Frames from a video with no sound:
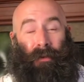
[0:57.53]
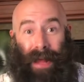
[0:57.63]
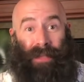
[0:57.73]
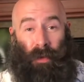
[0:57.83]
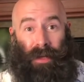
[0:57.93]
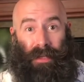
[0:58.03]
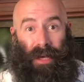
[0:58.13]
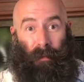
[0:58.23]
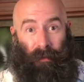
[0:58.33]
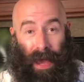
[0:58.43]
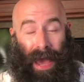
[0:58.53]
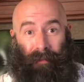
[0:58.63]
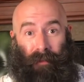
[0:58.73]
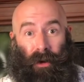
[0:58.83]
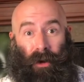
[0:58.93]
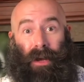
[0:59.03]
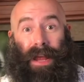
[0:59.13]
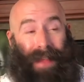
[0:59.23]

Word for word: That's what's up, if you hadn't heard,